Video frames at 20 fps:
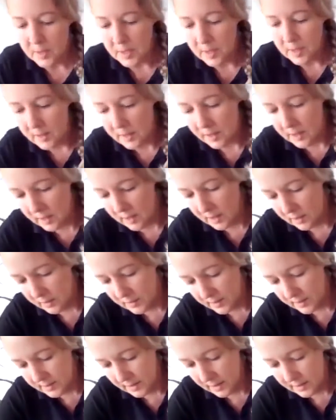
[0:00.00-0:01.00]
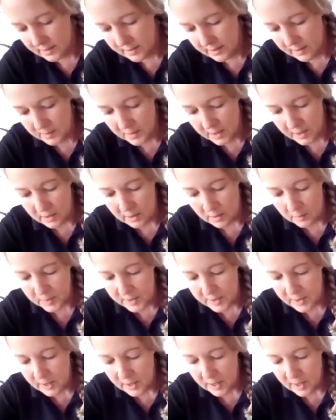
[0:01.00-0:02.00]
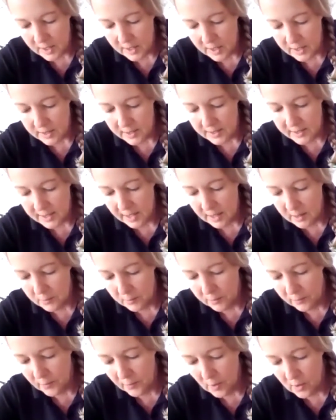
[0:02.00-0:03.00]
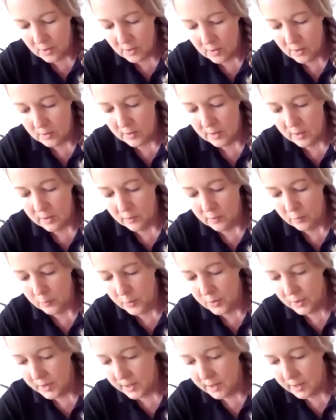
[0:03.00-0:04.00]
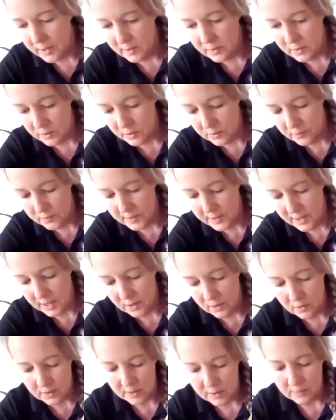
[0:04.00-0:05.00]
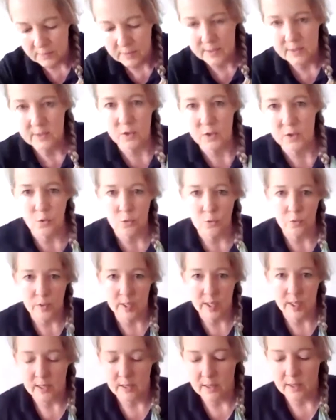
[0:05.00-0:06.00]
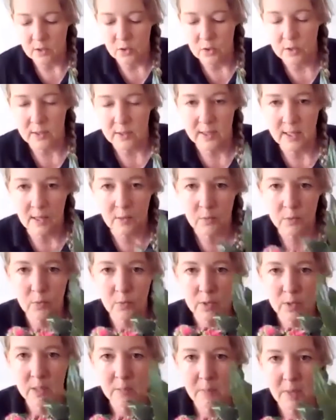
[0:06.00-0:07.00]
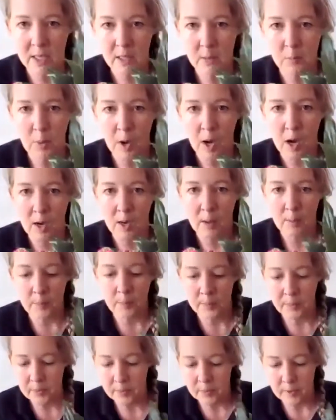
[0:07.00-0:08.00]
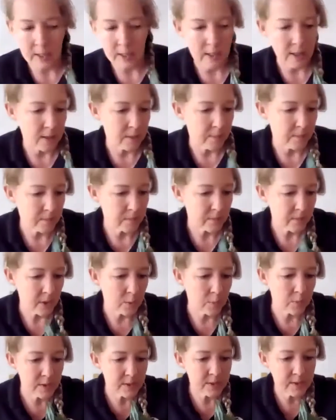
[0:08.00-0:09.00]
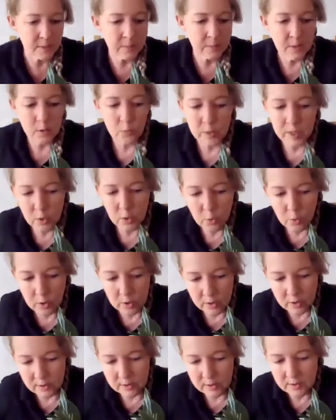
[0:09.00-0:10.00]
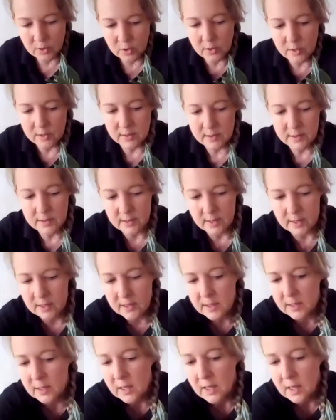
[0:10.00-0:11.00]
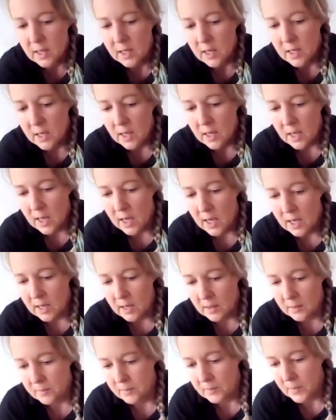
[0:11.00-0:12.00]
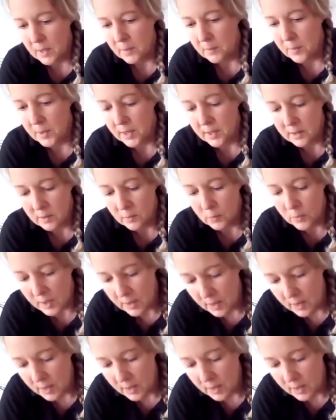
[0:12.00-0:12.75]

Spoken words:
and I'll set some here, but the downfall of putting sort of decorative stone, and that would really make it pop. Put some in a wee corner so you can see. But